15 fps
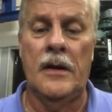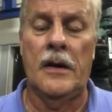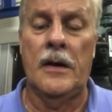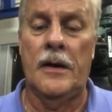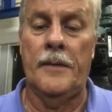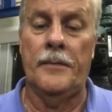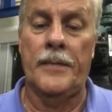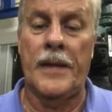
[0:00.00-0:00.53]

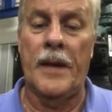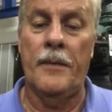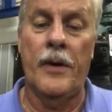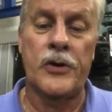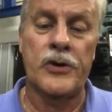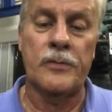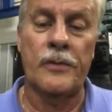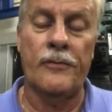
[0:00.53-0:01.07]
I
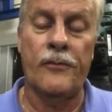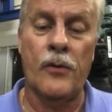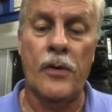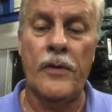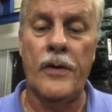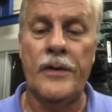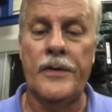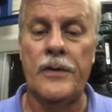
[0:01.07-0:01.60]
mentioned
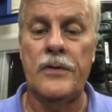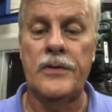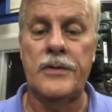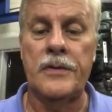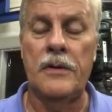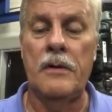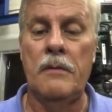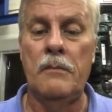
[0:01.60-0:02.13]
before that
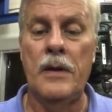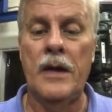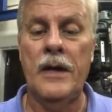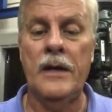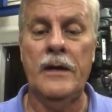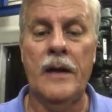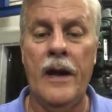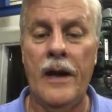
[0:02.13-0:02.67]
there's
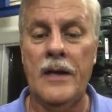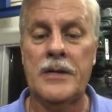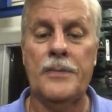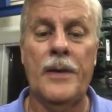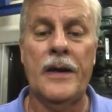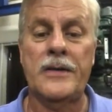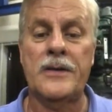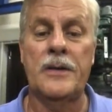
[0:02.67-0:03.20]
many
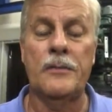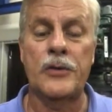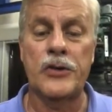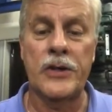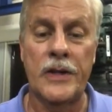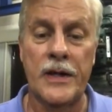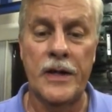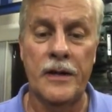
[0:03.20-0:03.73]
aspects to
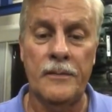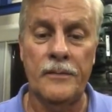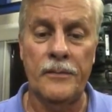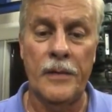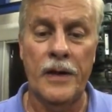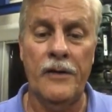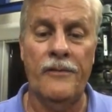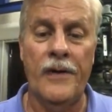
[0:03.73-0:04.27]
machining,
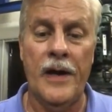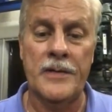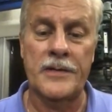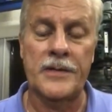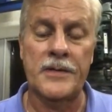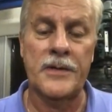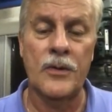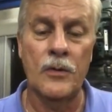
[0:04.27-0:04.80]
many
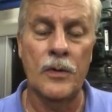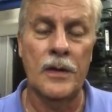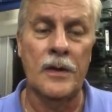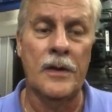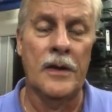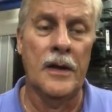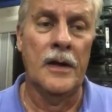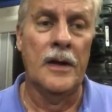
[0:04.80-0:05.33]
facets to it,
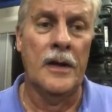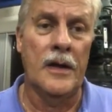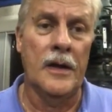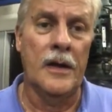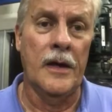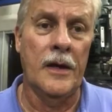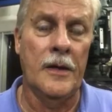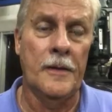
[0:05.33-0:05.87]

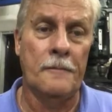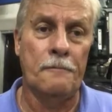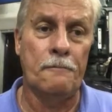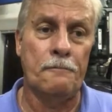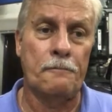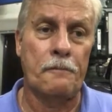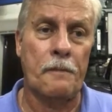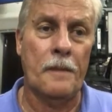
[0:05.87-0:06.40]
and
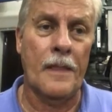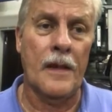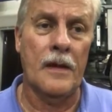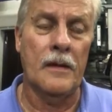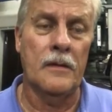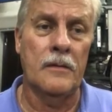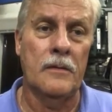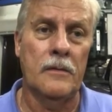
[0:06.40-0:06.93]

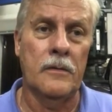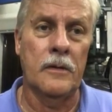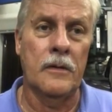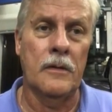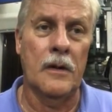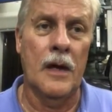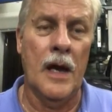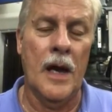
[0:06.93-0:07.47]

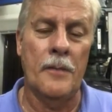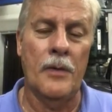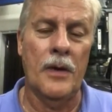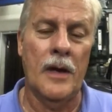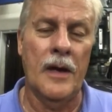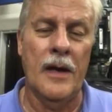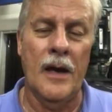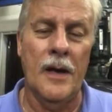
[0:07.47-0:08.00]
I'm
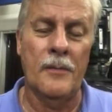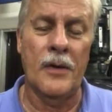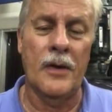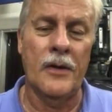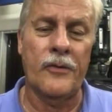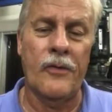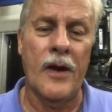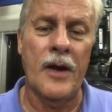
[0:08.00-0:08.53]

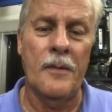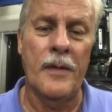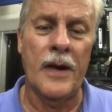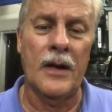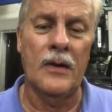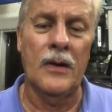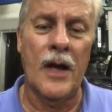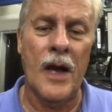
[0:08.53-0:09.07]
gonna try to
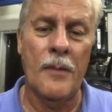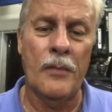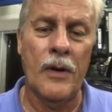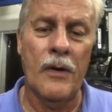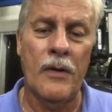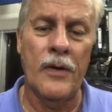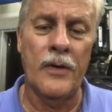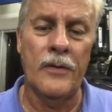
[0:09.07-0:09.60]
make a
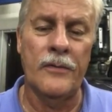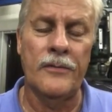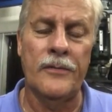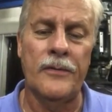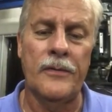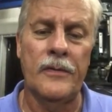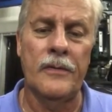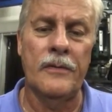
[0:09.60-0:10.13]
library of
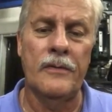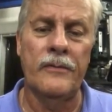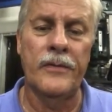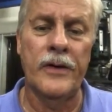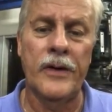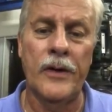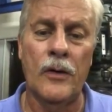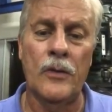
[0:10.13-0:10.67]

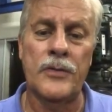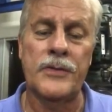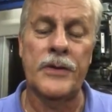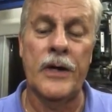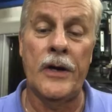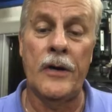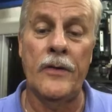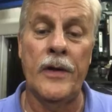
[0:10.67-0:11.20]

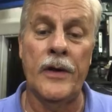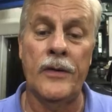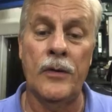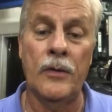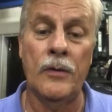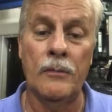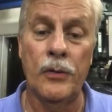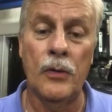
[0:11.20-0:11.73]
videos here that
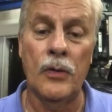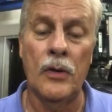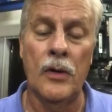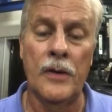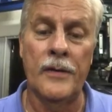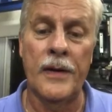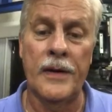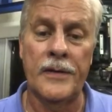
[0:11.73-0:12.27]
you can pull
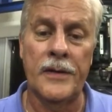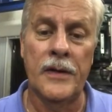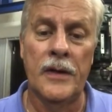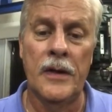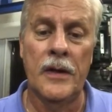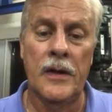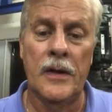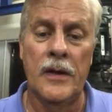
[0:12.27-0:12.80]
on, that,
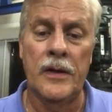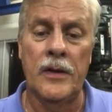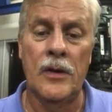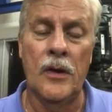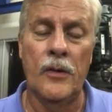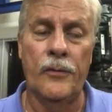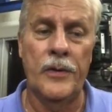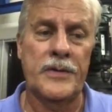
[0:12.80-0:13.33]
you
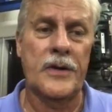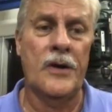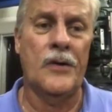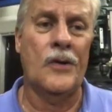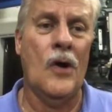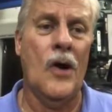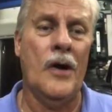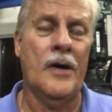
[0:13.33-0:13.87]
know, if we
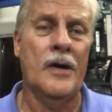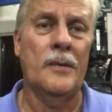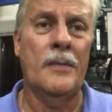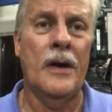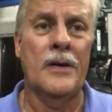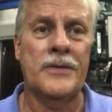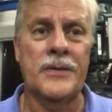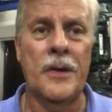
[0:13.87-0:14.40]
start talking
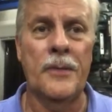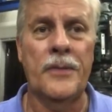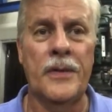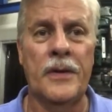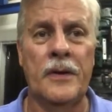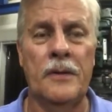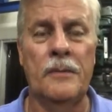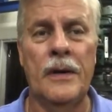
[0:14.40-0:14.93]
about
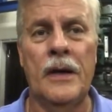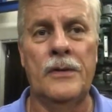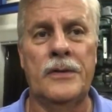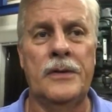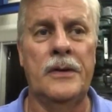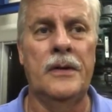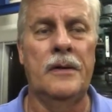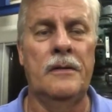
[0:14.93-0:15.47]
something
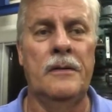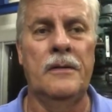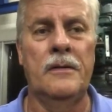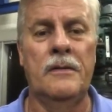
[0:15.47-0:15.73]
about a